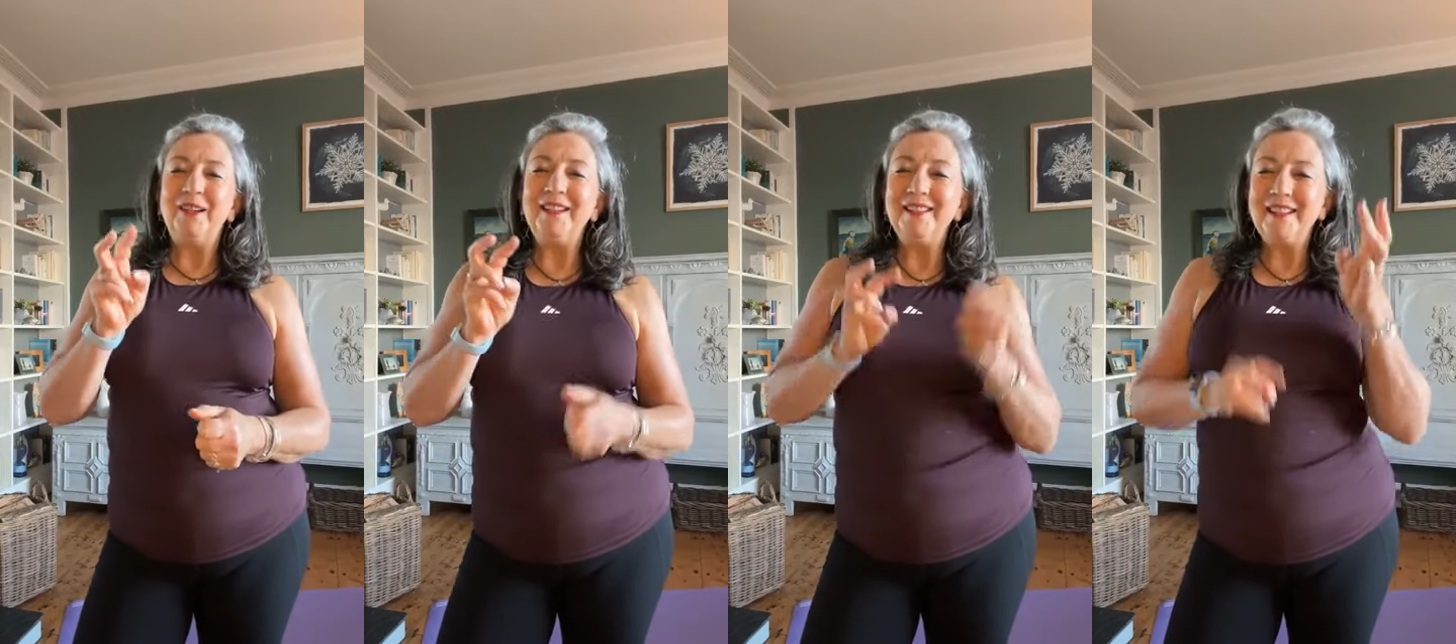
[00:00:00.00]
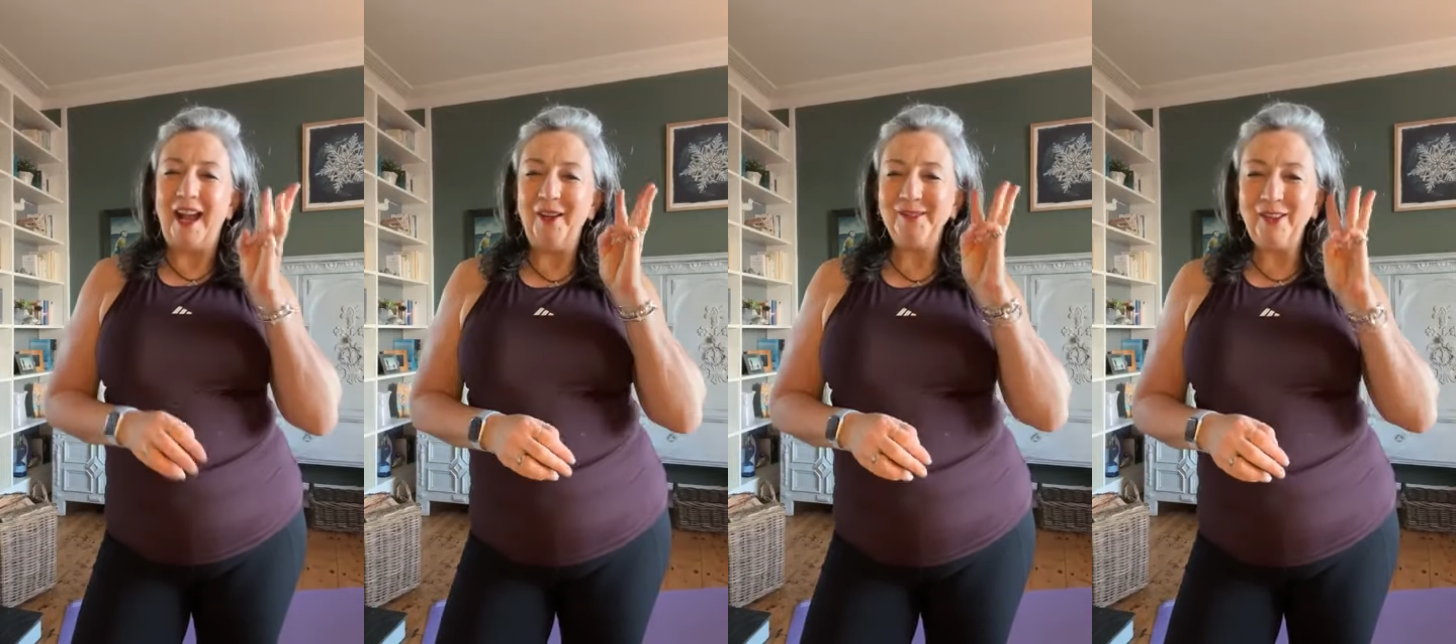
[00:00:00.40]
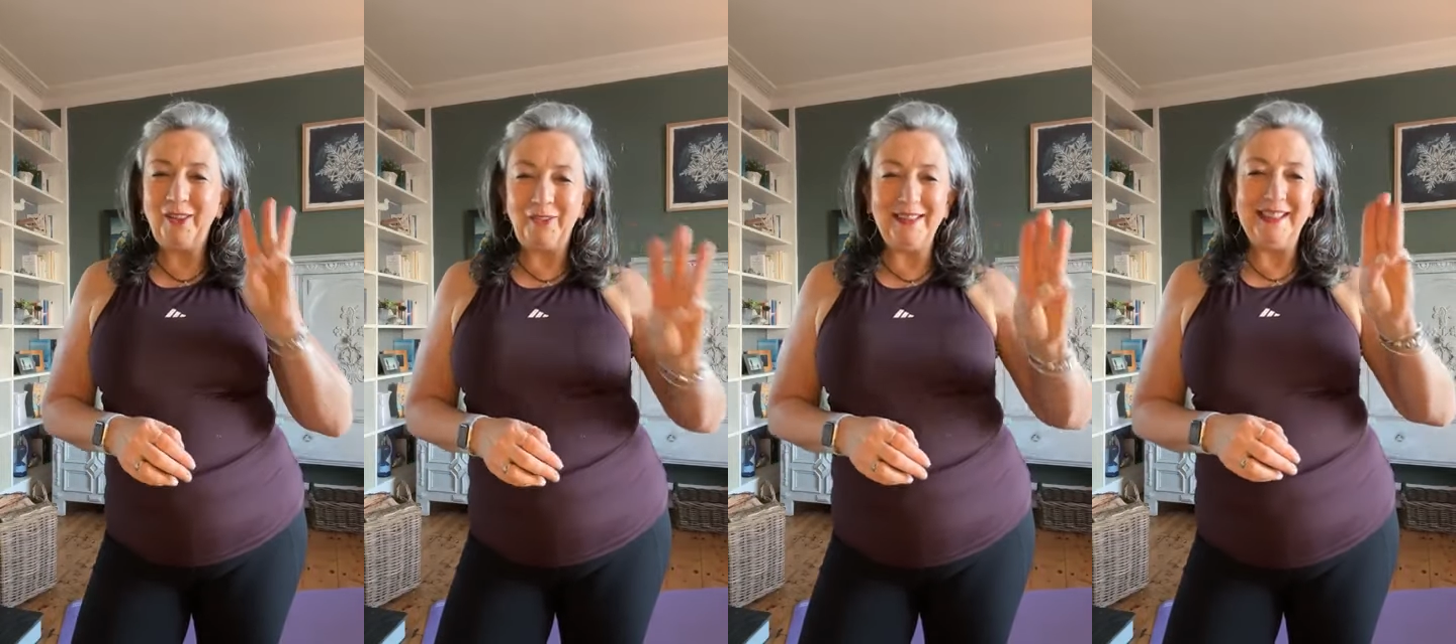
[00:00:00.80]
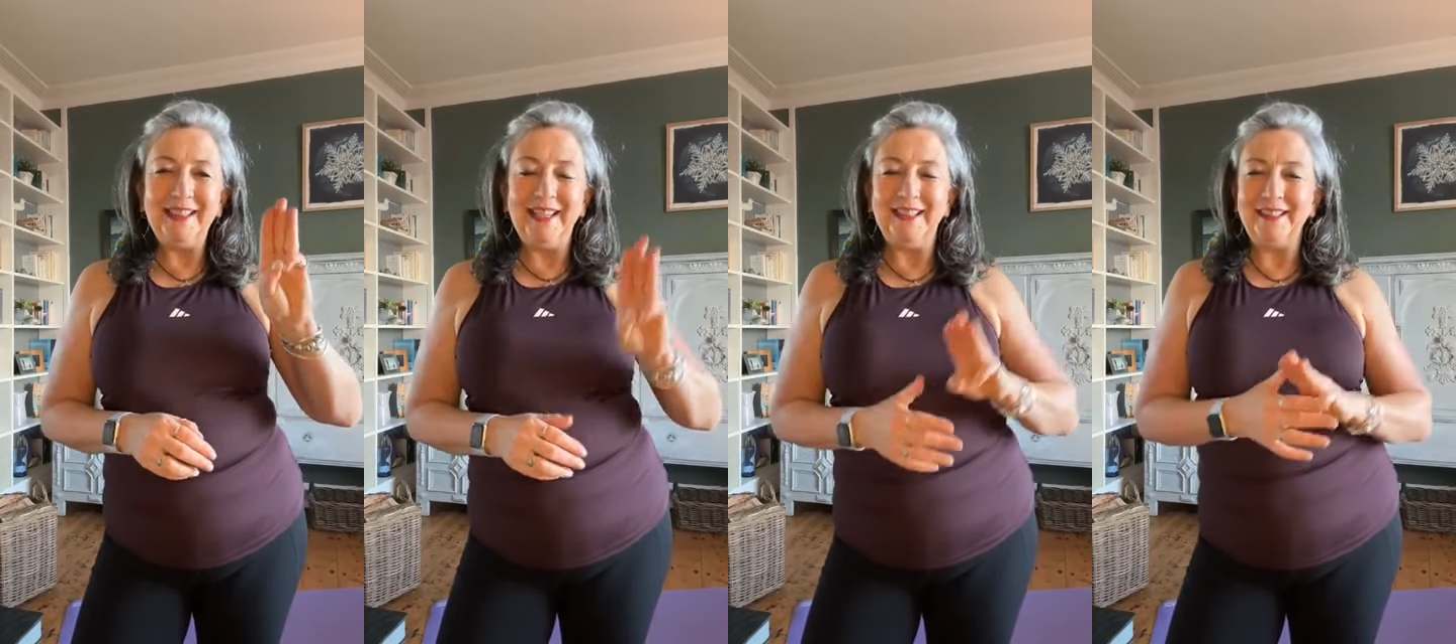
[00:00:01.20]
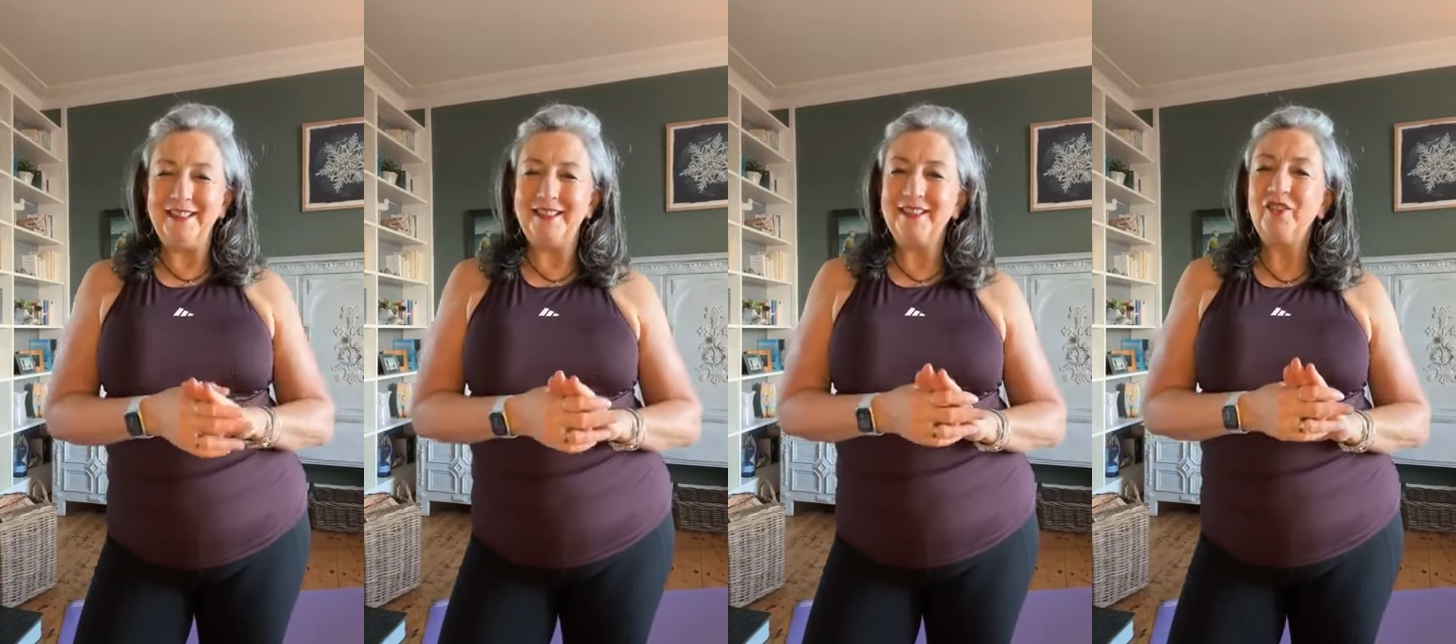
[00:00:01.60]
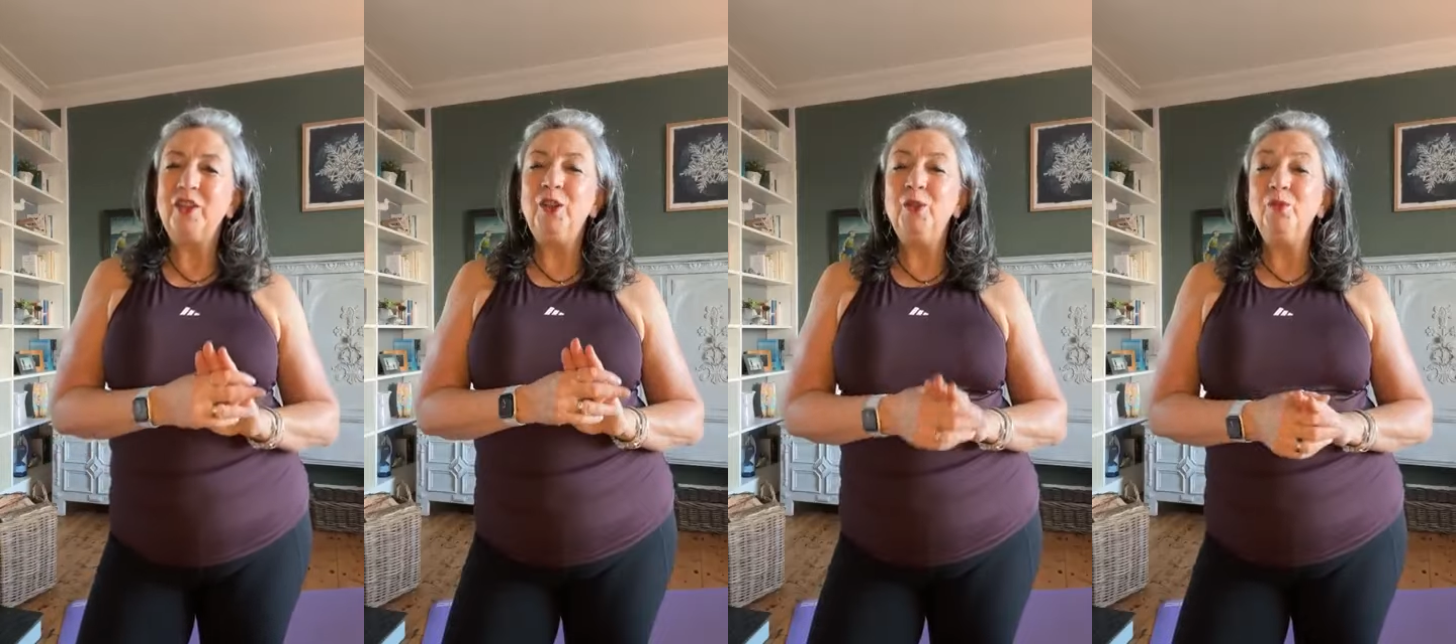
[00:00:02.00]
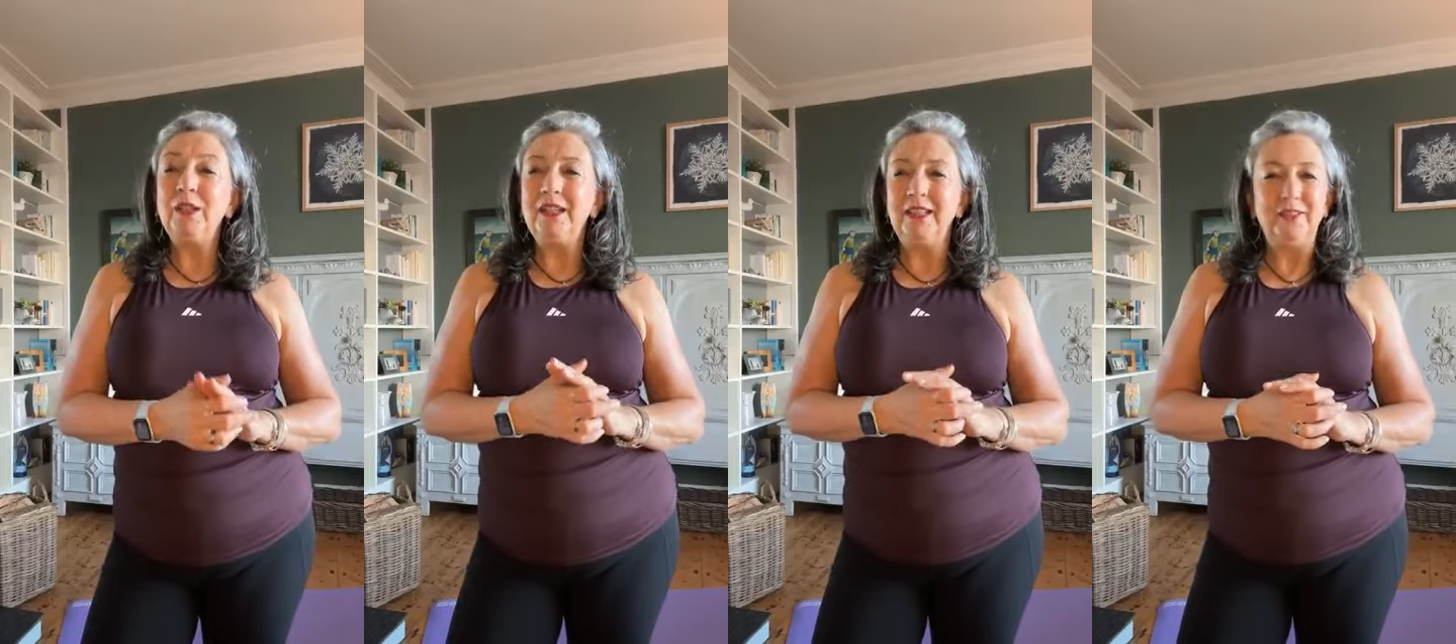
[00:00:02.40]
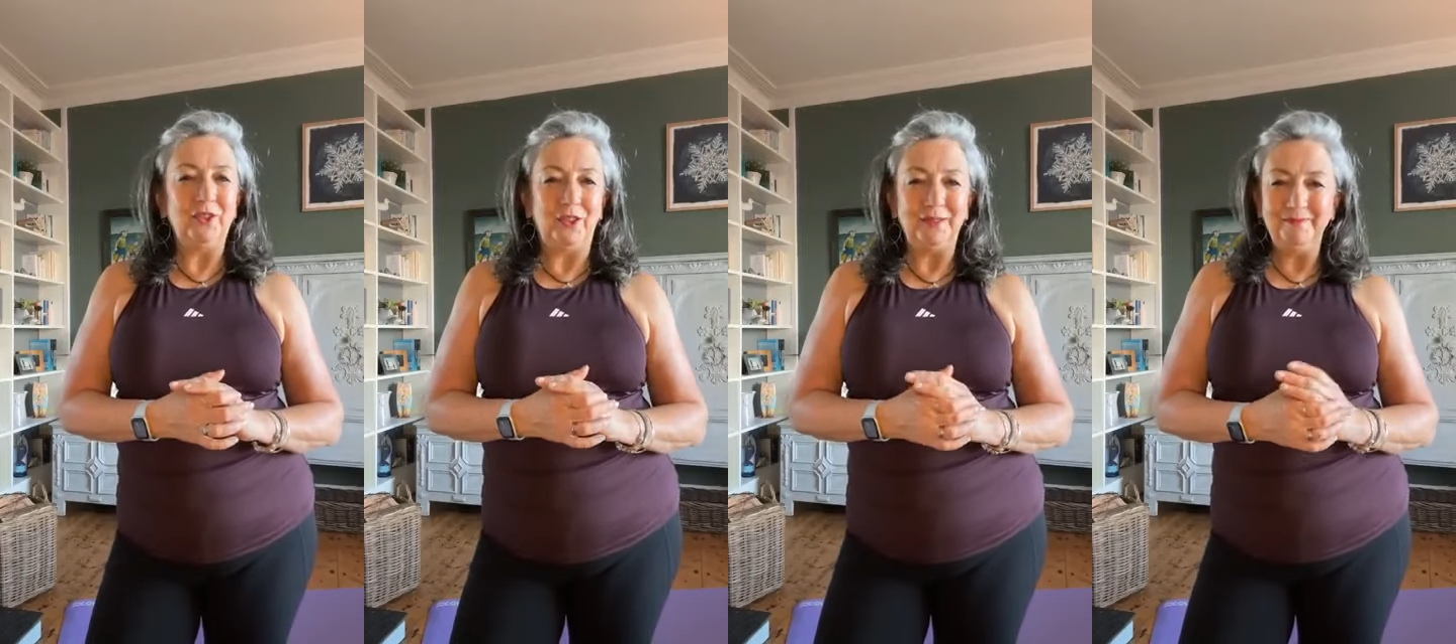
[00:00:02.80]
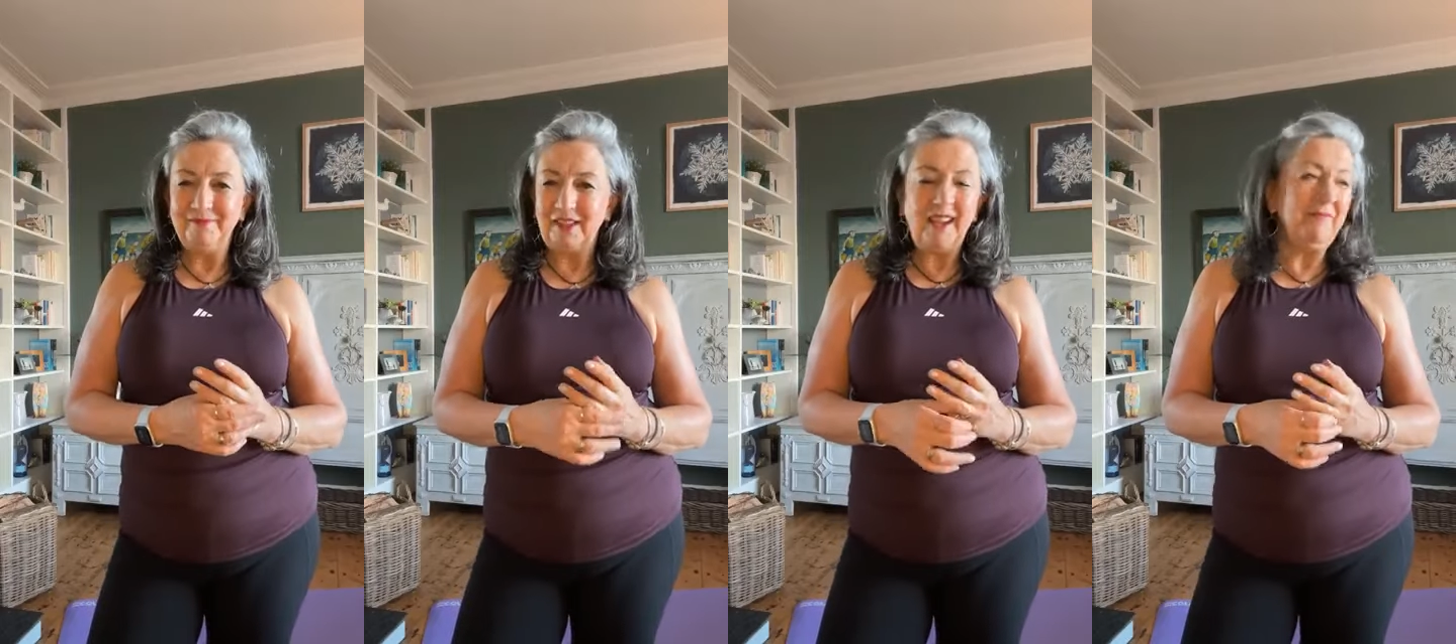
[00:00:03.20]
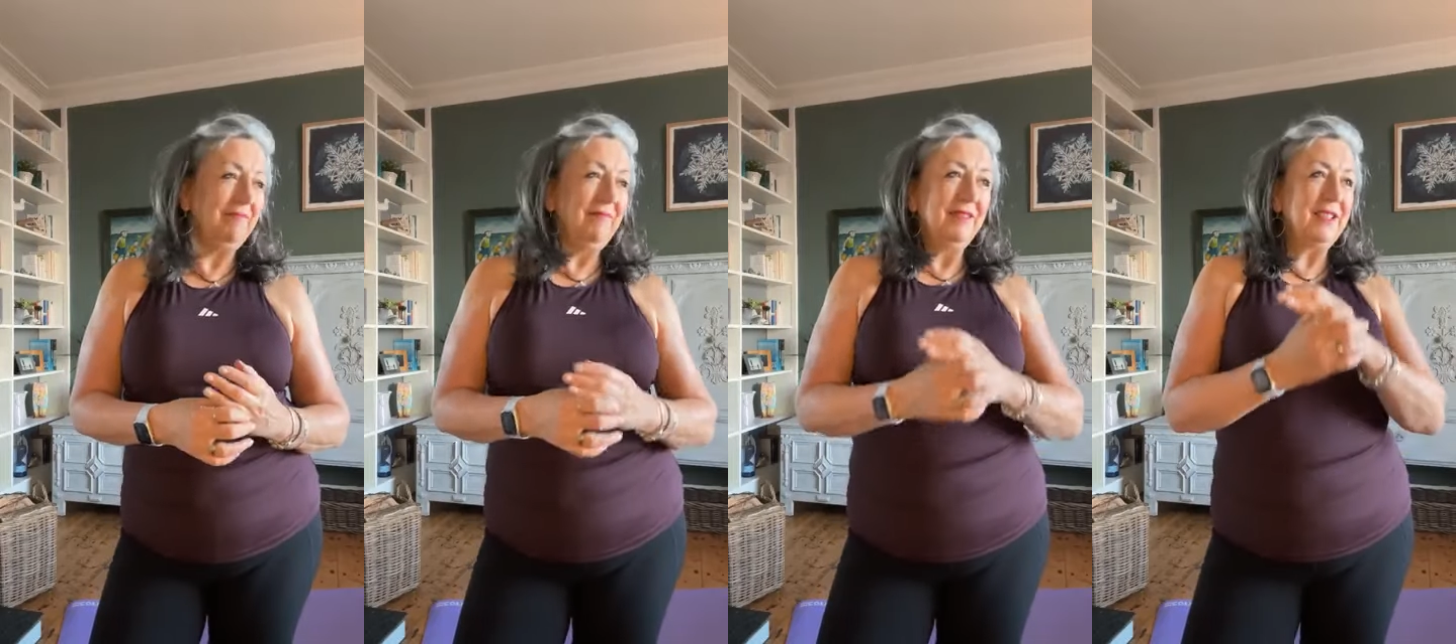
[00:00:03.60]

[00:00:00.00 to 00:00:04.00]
Write down 3 things that you really enjoy, okay?